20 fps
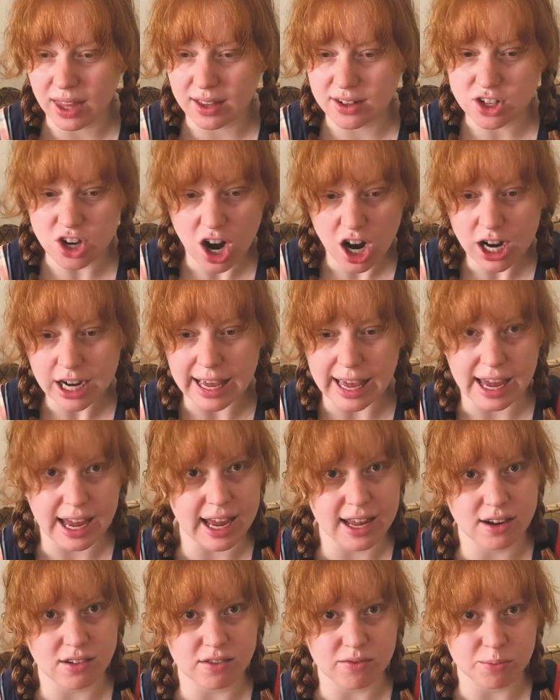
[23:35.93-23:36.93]
Target,
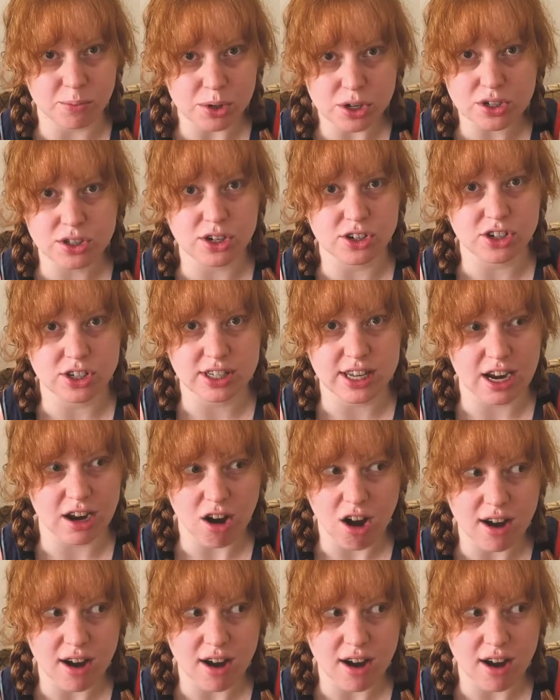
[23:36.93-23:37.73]
and books are just like